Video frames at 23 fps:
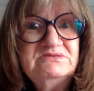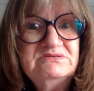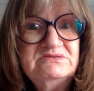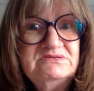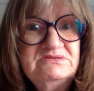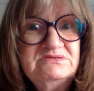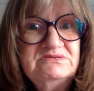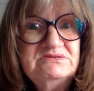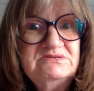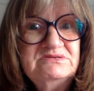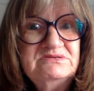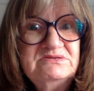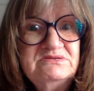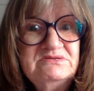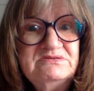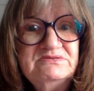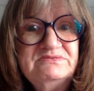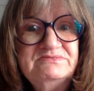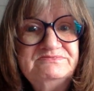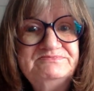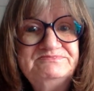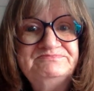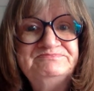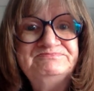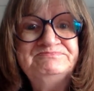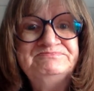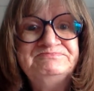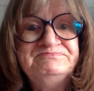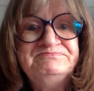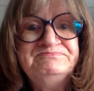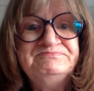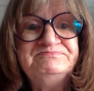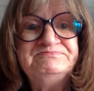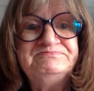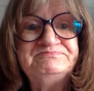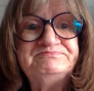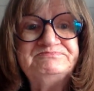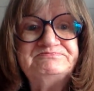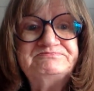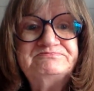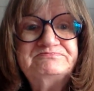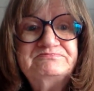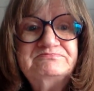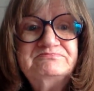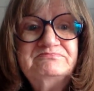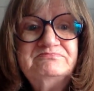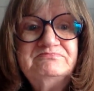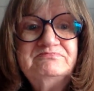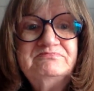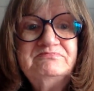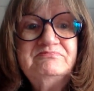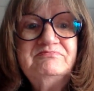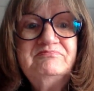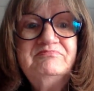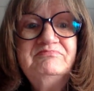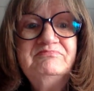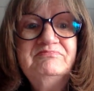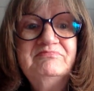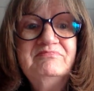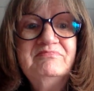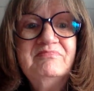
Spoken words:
(silence)